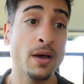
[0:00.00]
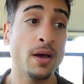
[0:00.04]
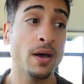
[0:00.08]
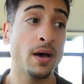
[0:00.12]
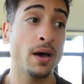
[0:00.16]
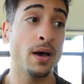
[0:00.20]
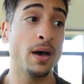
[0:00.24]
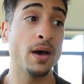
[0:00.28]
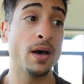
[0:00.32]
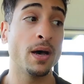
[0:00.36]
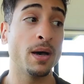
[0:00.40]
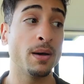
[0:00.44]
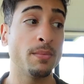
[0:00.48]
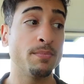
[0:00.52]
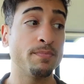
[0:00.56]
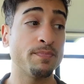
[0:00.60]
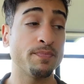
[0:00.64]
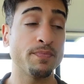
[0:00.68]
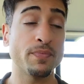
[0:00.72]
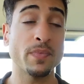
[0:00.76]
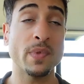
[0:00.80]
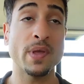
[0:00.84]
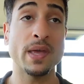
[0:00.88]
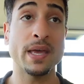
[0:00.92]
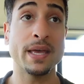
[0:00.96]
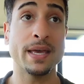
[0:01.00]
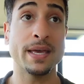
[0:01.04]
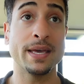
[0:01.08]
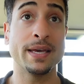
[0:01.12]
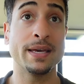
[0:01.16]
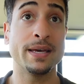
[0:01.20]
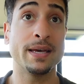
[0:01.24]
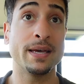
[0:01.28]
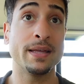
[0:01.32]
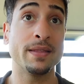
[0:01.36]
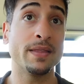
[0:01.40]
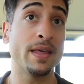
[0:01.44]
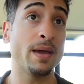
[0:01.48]
Um,
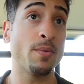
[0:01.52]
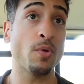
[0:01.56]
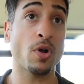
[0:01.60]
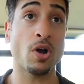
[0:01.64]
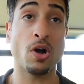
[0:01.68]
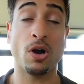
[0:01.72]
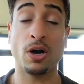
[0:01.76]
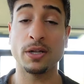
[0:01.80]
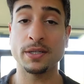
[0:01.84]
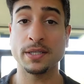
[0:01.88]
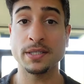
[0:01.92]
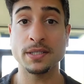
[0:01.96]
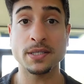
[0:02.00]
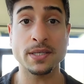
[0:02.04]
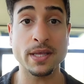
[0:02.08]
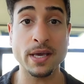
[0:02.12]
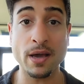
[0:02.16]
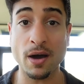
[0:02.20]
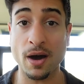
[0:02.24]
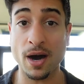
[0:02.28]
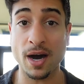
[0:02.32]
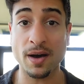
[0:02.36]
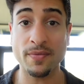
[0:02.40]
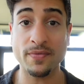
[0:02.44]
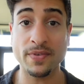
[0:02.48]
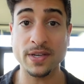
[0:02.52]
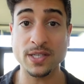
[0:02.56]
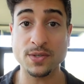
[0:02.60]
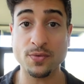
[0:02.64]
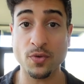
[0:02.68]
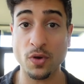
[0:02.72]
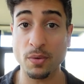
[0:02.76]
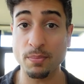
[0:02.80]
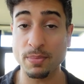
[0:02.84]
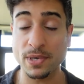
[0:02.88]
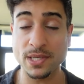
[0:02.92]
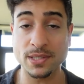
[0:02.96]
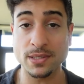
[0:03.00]
it, they were called into the office
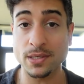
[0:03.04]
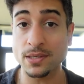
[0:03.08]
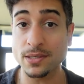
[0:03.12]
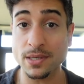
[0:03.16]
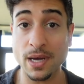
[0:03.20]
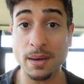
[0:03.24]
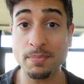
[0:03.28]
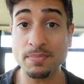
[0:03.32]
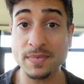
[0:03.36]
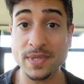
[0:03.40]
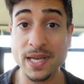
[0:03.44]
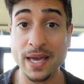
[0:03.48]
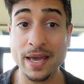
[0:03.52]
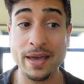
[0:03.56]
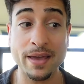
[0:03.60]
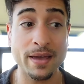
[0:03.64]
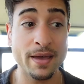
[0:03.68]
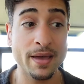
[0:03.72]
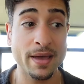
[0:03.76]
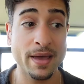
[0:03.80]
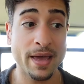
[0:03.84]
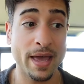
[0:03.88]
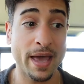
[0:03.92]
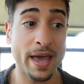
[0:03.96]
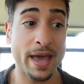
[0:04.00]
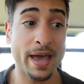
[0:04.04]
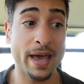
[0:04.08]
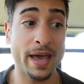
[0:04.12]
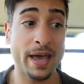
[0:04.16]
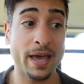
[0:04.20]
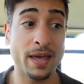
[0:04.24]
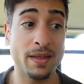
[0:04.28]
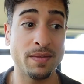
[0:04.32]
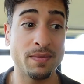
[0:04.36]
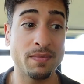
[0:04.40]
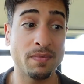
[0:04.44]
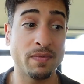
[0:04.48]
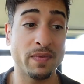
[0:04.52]
for a business update
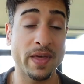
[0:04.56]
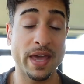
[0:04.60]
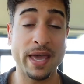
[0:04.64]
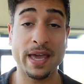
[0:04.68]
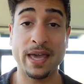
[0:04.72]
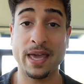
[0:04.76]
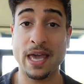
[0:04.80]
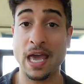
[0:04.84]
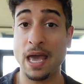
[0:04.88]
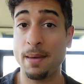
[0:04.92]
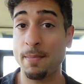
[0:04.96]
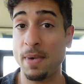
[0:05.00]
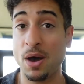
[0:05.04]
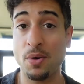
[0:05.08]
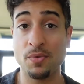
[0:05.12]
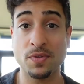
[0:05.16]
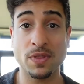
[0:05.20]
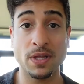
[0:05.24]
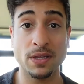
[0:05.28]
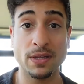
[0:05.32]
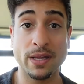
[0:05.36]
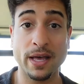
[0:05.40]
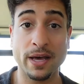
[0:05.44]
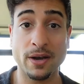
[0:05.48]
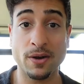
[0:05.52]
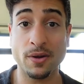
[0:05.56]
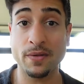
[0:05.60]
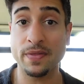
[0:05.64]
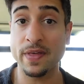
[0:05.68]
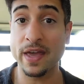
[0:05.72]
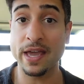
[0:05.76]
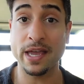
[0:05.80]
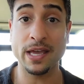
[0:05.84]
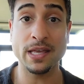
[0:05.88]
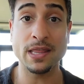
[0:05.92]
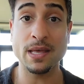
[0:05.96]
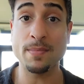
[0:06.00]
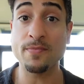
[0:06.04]
and they came out with a letter
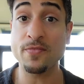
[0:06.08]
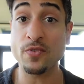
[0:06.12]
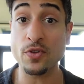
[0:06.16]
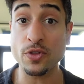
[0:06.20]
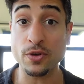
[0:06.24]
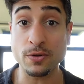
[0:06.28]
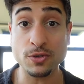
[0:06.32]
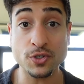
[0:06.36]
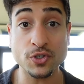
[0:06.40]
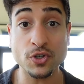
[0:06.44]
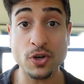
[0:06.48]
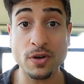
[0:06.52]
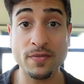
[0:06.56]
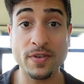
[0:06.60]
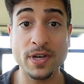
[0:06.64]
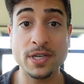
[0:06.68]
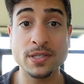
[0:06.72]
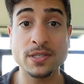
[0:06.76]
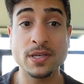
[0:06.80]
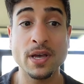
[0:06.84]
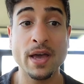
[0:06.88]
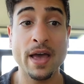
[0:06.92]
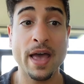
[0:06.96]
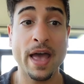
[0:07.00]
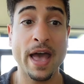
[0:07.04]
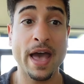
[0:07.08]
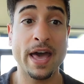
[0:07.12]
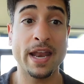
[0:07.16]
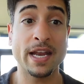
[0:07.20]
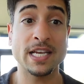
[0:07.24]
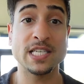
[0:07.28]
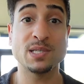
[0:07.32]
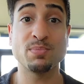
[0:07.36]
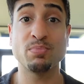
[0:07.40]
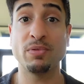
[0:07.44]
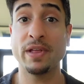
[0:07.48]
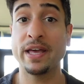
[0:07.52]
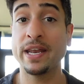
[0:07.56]
thanking them for their service and
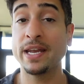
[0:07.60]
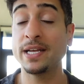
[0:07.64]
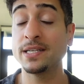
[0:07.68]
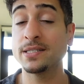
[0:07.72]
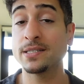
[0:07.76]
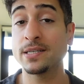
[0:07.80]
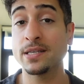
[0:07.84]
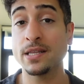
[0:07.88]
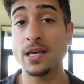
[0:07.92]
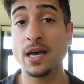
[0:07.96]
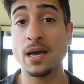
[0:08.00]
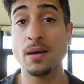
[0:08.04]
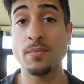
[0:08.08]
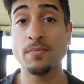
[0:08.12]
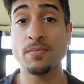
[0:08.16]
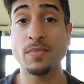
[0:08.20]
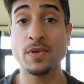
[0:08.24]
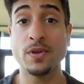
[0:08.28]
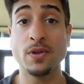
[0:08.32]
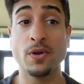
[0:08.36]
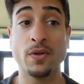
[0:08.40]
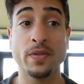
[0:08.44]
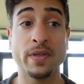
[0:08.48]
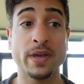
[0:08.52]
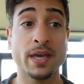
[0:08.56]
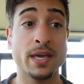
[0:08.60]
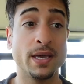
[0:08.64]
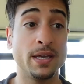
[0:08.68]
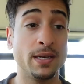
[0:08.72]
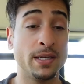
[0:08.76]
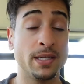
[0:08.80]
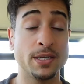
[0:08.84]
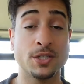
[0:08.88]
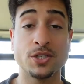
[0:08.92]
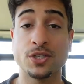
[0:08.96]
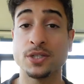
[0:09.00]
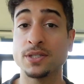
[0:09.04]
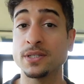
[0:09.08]
explaining to them, you know, the
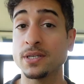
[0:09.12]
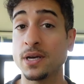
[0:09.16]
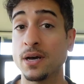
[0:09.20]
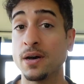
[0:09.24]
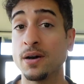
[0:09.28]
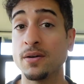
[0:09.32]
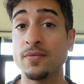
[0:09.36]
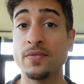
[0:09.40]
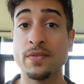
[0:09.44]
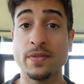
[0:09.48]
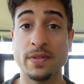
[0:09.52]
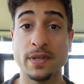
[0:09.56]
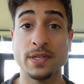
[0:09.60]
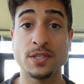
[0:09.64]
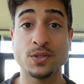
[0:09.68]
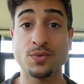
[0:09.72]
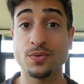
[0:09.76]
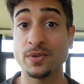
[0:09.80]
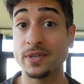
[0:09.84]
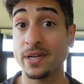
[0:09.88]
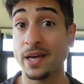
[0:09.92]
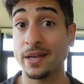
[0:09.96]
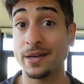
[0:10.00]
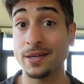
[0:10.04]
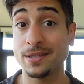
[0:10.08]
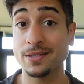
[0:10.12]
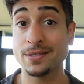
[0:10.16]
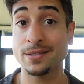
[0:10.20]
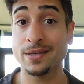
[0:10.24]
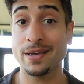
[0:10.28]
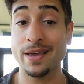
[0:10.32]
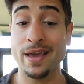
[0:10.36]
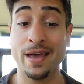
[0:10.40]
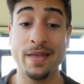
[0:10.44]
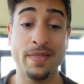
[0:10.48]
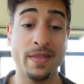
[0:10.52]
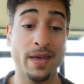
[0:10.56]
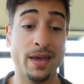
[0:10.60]
conditions of this
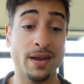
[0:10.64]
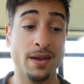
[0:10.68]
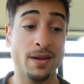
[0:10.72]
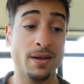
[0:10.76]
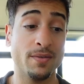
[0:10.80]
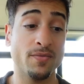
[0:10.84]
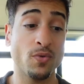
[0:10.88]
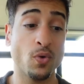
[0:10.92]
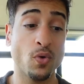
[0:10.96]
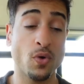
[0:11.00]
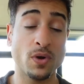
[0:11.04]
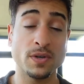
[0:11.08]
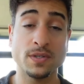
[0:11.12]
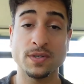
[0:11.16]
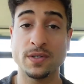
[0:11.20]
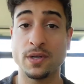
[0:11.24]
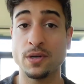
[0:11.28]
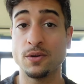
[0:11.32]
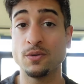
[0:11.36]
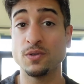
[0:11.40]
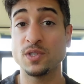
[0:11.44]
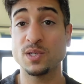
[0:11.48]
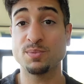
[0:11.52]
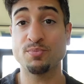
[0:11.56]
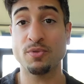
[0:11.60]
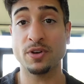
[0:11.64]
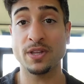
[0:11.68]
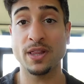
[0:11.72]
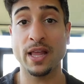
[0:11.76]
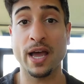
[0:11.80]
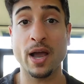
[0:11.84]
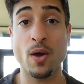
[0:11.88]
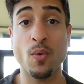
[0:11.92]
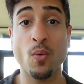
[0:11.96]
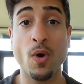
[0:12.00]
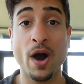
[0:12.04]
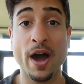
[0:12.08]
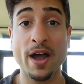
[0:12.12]
redundancy. And then of course the news spread
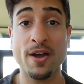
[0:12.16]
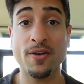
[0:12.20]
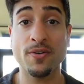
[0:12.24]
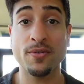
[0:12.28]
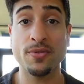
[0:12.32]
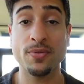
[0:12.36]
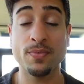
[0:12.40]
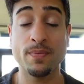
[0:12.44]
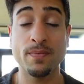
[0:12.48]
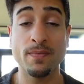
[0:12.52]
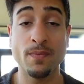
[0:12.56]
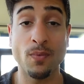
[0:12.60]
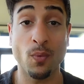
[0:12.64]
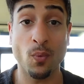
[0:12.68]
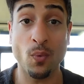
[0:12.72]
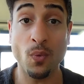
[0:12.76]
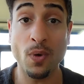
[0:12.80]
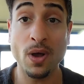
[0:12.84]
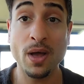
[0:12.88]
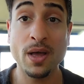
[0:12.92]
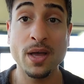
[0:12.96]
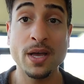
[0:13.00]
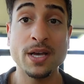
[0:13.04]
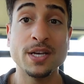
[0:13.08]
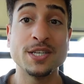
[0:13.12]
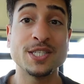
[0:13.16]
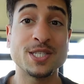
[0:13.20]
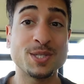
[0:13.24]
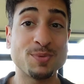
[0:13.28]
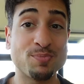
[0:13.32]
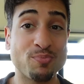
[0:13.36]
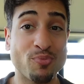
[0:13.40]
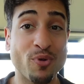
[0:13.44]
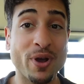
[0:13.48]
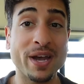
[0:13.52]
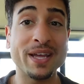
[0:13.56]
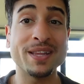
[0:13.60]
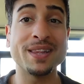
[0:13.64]
like wire,
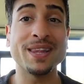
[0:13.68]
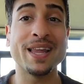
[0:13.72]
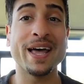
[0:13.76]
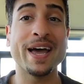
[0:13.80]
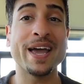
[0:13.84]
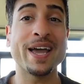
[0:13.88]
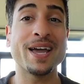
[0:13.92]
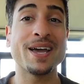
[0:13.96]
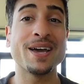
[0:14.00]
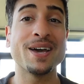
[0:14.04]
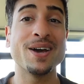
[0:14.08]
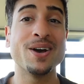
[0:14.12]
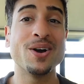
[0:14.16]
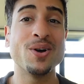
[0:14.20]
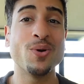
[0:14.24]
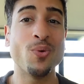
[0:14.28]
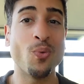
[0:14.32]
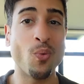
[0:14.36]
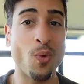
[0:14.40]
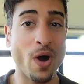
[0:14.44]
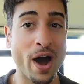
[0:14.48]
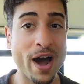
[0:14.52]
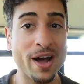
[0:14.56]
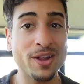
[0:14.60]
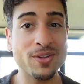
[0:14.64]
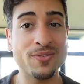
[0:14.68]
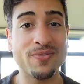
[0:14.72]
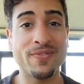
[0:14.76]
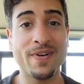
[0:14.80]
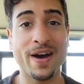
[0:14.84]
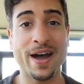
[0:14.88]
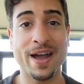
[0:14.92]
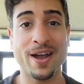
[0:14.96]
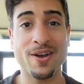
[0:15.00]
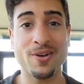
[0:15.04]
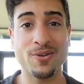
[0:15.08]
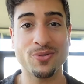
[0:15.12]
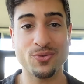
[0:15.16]
spread like
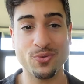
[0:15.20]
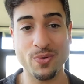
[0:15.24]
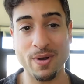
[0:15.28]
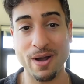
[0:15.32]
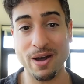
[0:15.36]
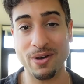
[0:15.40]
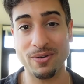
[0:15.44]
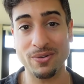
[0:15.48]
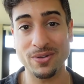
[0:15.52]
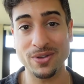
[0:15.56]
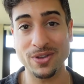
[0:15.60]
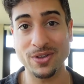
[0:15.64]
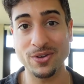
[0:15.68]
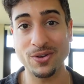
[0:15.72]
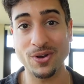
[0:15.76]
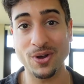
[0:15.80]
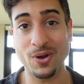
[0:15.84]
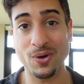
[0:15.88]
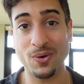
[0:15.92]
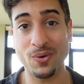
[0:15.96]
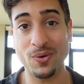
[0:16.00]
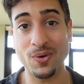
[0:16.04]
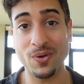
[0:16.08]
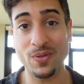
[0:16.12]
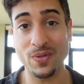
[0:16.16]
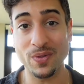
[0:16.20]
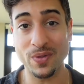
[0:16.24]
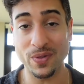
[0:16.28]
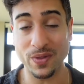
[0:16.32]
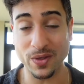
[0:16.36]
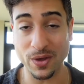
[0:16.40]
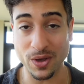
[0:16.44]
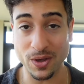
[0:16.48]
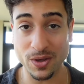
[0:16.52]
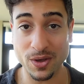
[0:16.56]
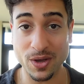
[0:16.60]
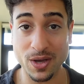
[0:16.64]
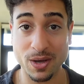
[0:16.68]
wildfire throughout, you know,
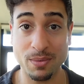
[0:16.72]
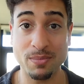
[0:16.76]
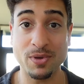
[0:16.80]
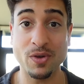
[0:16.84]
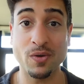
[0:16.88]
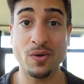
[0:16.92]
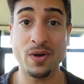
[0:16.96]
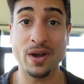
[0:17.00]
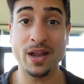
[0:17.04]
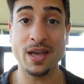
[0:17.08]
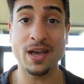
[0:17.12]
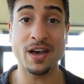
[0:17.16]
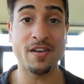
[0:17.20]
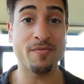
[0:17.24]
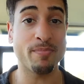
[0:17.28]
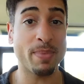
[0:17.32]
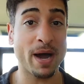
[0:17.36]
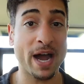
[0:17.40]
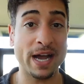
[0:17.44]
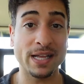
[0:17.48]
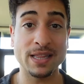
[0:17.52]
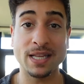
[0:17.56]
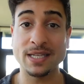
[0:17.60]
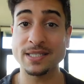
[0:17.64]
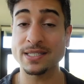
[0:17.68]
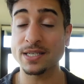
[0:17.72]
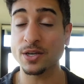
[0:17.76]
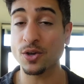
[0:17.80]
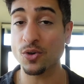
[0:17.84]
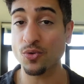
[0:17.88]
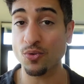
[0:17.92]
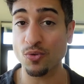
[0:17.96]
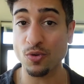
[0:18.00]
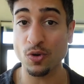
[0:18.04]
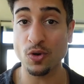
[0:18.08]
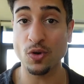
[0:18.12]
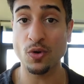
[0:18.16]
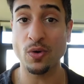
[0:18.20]
the community of pilots and
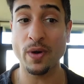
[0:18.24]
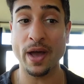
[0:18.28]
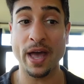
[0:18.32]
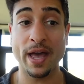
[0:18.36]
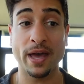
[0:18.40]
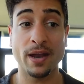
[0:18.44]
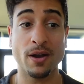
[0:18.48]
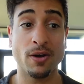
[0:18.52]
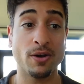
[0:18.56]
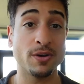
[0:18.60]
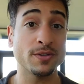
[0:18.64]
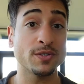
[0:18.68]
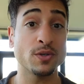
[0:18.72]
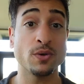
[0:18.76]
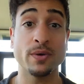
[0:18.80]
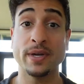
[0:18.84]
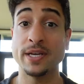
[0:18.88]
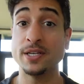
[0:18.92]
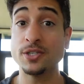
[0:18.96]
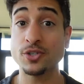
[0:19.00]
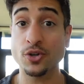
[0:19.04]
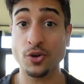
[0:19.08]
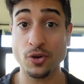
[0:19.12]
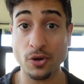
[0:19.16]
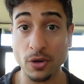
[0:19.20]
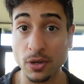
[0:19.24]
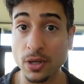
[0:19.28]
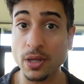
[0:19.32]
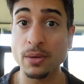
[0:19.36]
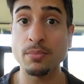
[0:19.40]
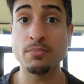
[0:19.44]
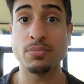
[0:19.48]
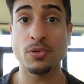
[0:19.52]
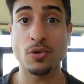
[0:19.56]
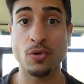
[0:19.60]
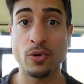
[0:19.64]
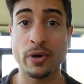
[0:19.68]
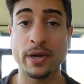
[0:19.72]
crew and also internal
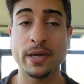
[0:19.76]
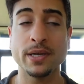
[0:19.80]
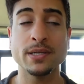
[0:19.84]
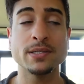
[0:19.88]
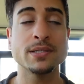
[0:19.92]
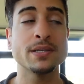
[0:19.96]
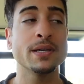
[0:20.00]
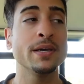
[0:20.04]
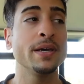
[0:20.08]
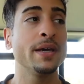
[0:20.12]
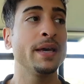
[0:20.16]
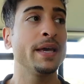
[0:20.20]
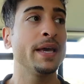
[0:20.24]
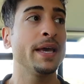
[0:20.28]
employees.